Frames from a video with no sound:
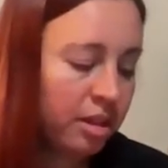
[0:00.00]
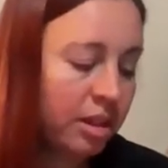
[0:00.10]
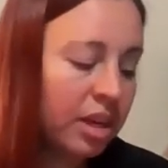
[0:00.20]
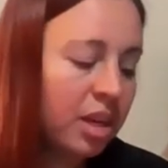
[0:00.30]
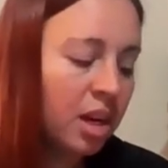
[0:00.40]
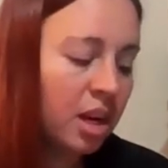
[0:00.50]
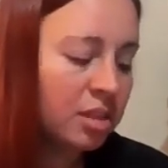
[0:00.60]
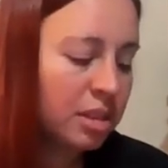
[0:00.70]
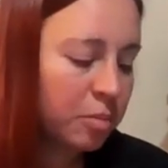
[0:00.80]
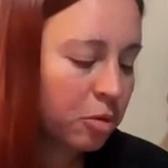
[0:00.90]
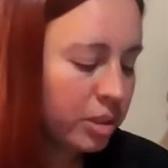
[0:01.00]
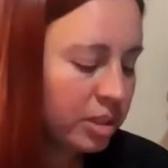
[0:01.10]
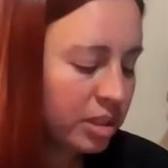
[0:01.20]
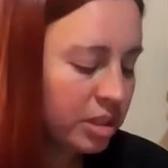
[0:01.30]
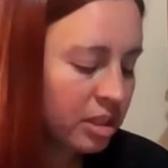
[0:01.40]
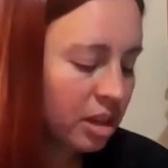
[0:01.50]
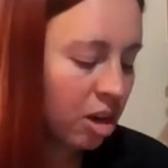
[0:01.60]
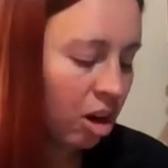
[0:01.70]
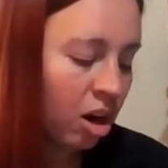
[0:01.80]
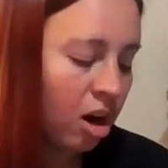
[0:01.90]
The key concept quizzes
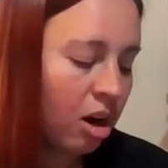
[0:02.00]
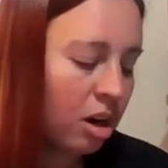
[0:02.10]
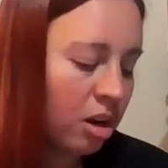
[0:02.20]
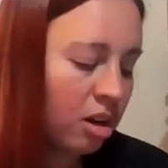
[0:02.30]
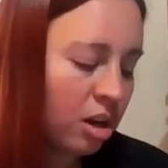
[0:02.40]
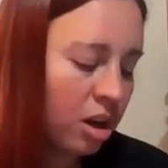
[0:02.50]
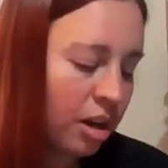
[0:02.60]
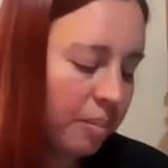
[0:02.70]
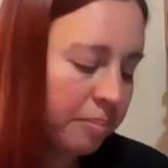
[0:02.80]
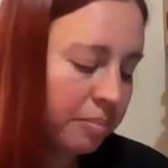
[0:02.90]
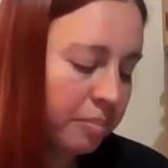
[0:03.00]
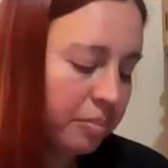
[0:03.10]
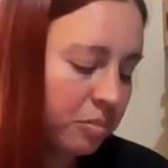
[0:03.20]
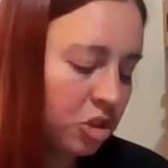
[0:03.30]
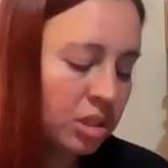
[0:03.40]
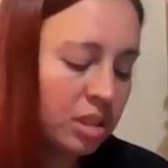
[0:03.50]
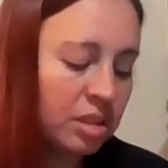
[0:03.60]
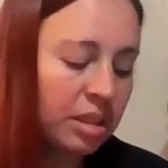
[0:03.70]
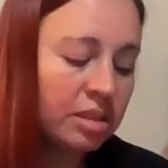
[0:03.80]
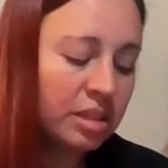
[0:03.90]
are just
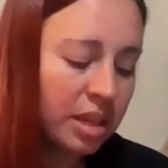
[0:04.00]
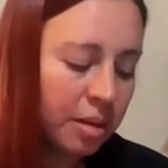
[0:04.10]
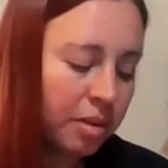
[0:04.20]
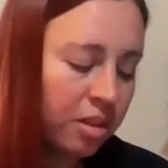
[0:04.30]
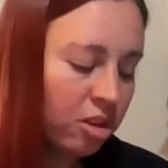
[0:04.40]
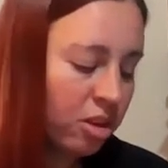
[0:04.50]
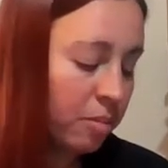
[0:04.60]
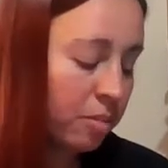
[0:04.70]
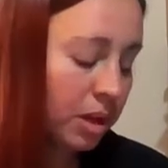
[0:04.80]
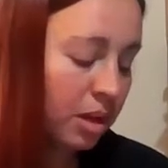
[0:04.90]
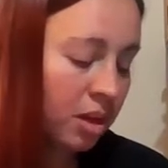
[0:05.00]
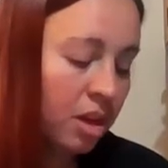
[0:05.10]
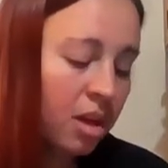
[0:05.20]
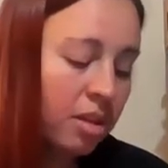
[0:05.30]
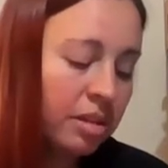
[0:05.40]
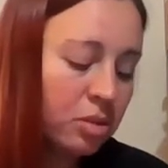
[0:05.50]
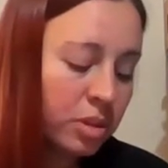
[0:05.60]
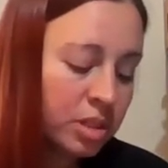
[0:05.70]
as they seem. They're going to be these